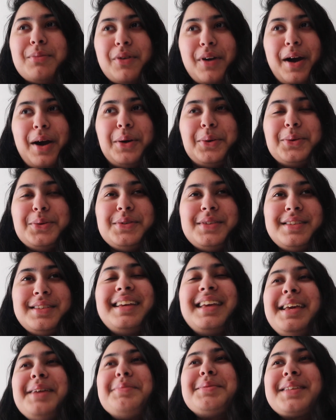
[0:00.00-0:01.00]
browse
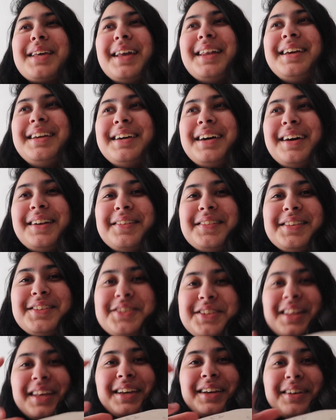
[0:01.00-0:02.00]
keeps getting kind of
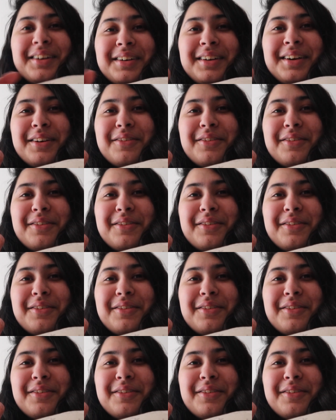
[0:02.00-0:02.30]
just like